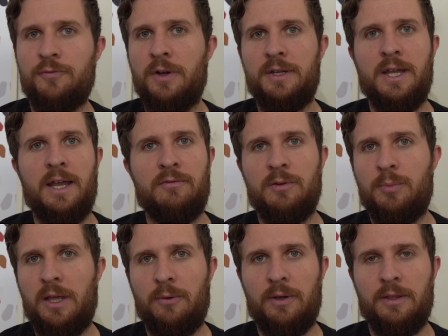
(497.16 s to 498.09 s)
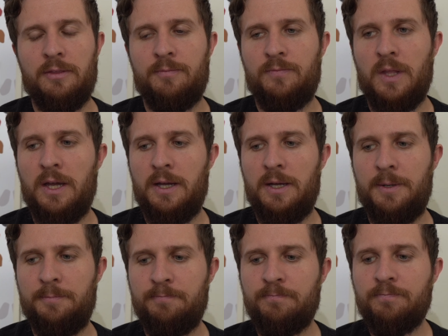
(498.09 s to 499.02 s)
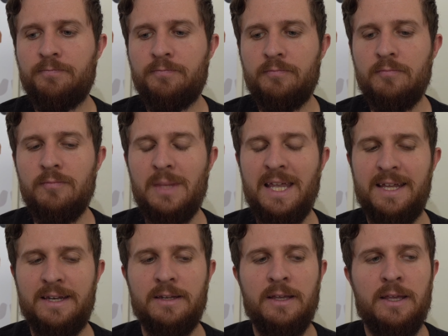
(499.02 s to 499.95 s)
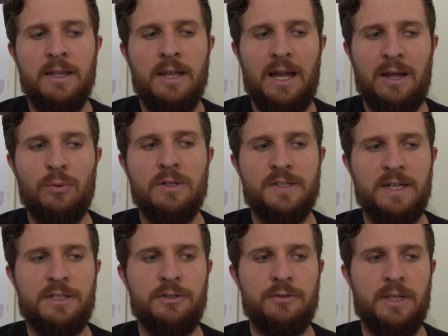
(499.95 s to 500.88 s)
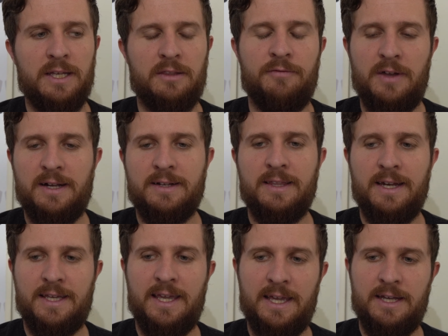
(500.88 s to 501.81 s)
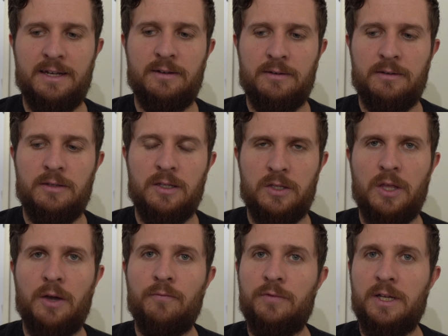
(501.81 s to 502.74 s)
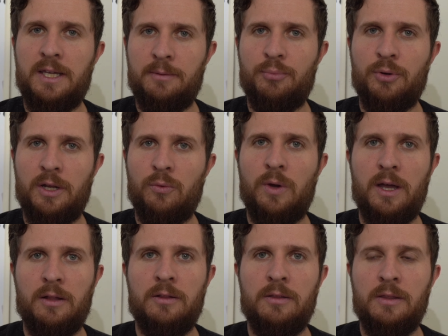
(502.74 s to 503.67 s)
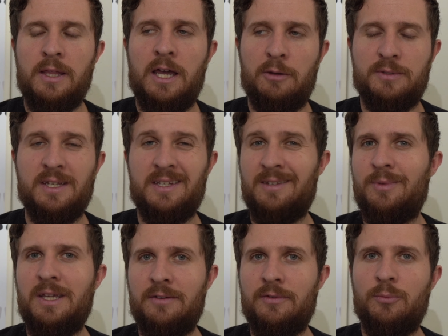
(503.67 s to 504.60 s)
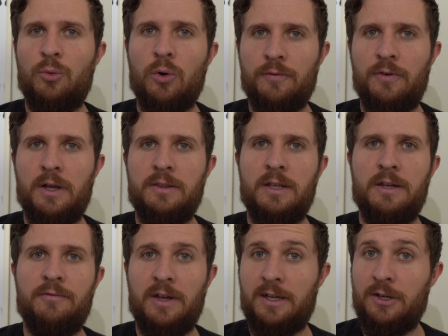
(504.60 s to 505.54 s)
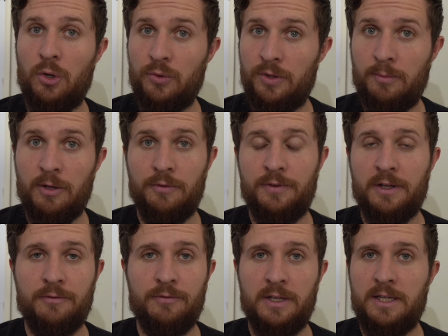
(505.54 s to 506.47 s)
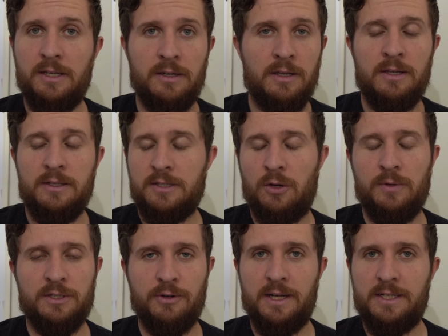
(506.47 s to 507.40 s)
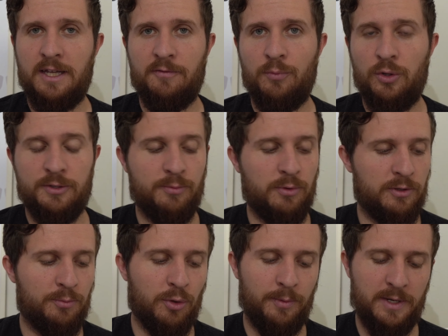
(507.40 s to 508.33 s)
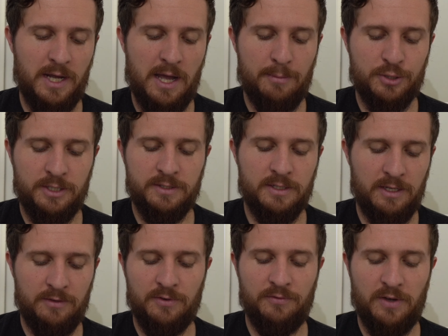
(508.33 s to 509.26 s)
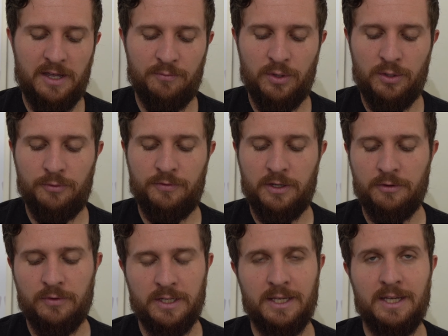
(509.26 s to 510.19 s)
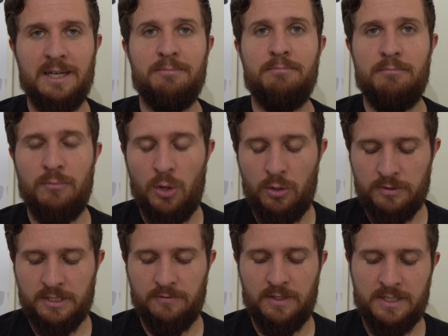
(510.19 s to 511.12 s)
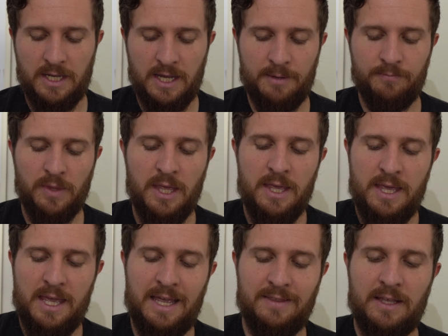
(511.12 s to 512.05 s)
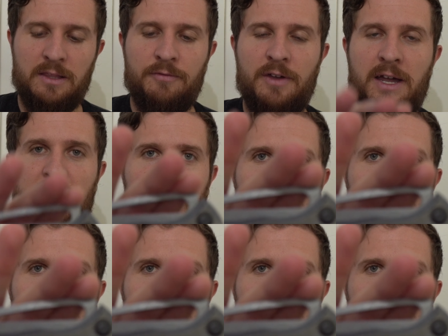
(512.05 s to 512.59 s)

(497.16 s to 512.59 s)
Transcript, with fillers: fun knife to play with. And I will say too, like, the fact that I can thumb flick it pretty well helps it to be even more fun than if I could only middle finger flick it. It's always great to have multiple deployment options, even if I am middle finger flicking it most of the time. And then the fact